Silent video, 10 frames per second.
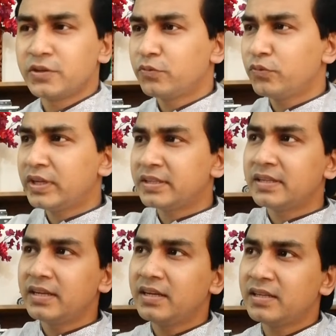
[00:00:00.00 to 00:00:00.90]
When
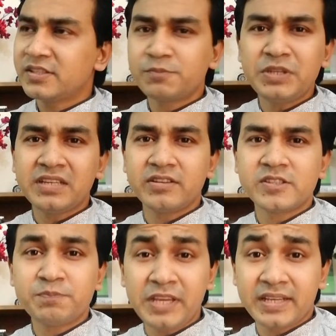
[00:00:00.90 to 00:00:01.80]
a speaker
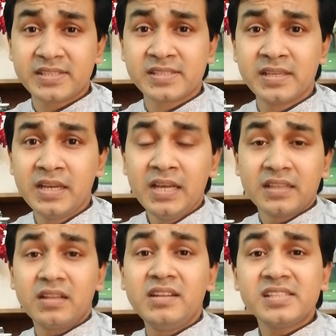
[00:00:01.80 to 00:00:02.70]
speaks,
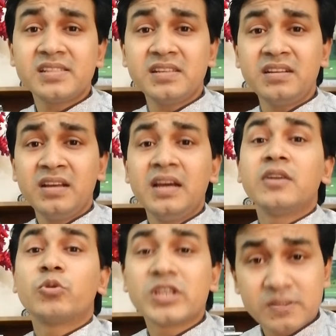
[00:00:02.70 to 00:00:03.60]
the listener
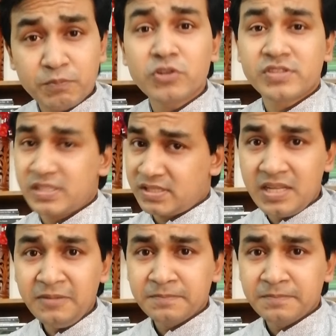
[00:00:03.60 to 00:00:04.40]
responses, na?